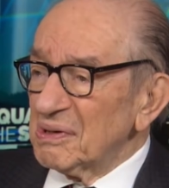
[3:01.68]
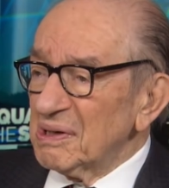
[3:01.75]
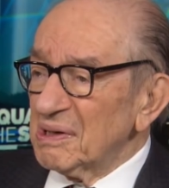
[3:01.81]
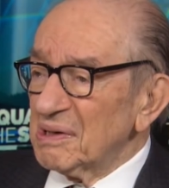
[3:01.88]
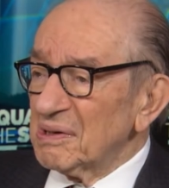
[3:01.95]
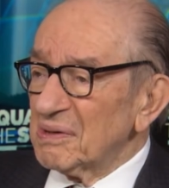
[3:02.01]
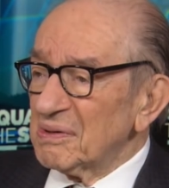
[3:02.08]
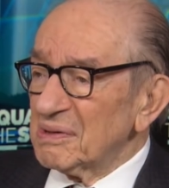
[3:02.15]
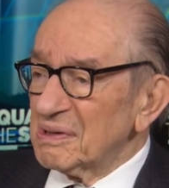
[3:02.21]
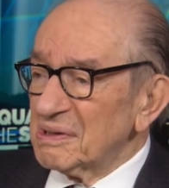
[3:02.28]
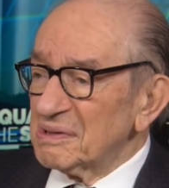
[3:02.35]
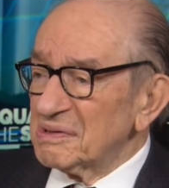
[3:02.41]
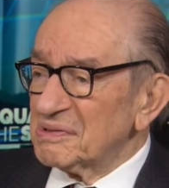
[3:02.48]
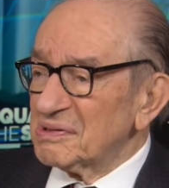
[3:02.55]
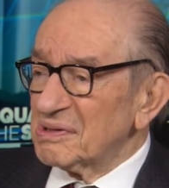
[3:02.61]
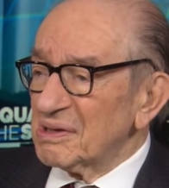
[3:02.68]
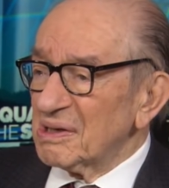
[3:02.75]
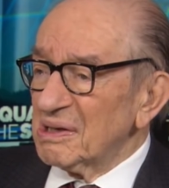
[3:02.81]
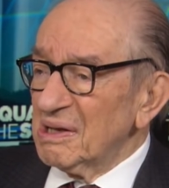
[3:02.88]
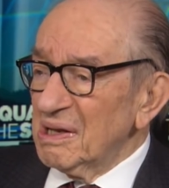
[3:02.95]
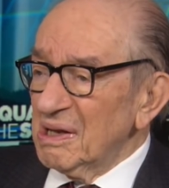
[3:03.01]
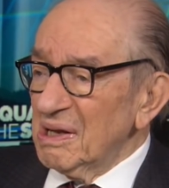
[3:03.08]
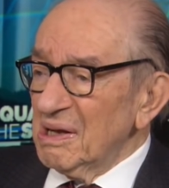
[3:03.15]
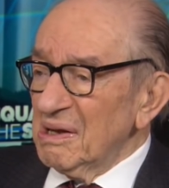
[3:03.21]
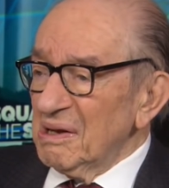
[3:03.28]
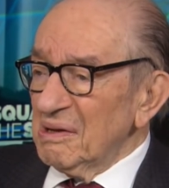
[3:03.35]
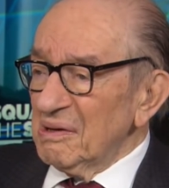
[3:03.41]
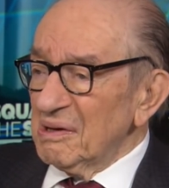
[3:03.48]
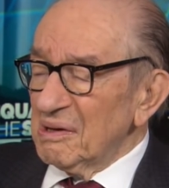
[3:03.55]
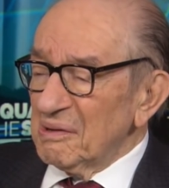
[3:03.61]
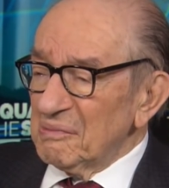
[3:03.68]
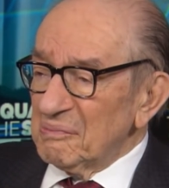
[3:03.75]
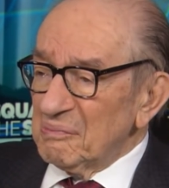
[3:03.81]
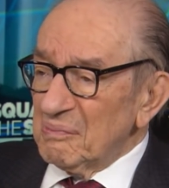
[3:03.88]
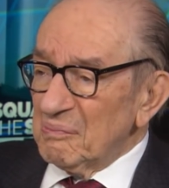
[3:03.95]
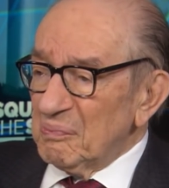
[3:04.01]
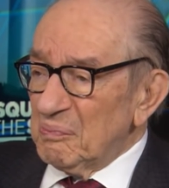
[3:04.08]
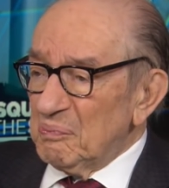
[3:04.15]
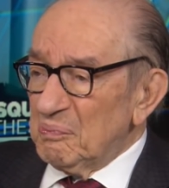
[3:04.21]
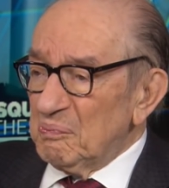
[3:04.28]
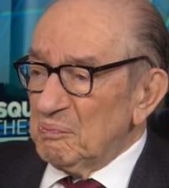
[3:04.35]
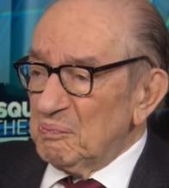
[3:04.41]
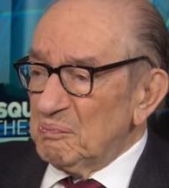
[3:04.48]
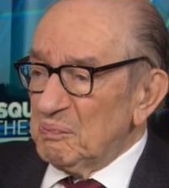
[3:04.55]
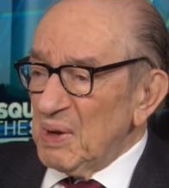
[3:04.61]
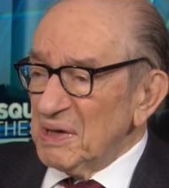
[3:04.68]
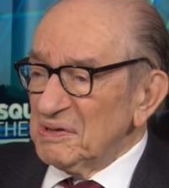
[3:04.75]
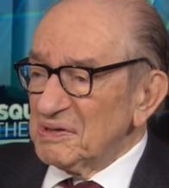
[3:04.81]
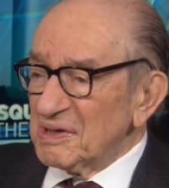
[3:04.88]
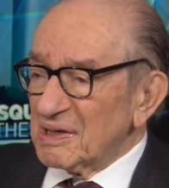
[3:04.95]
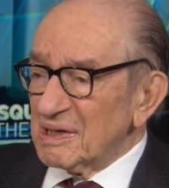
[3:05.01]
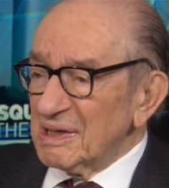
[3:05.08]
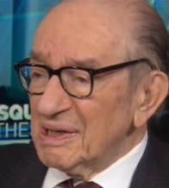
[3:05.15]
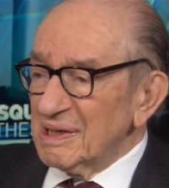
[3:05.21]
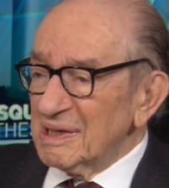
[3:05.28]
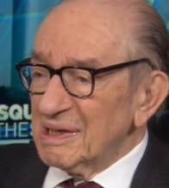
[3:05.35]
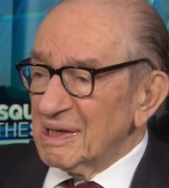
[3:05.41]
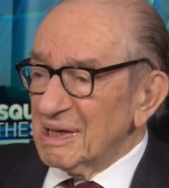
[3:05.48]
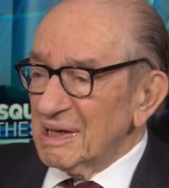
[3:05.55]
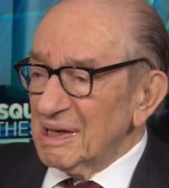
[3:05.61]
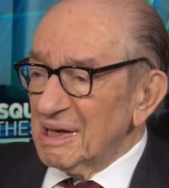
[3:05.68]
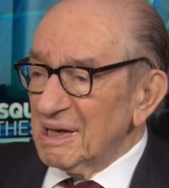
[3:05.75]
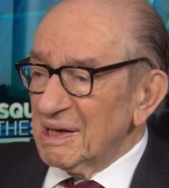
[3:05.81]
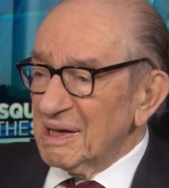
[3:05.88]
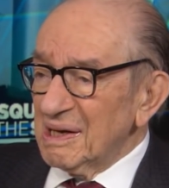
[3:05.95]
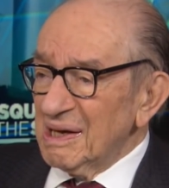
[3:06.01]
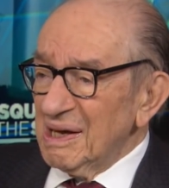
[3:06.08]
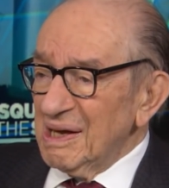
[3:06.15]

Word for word: here is uh, um, uh, basically uh,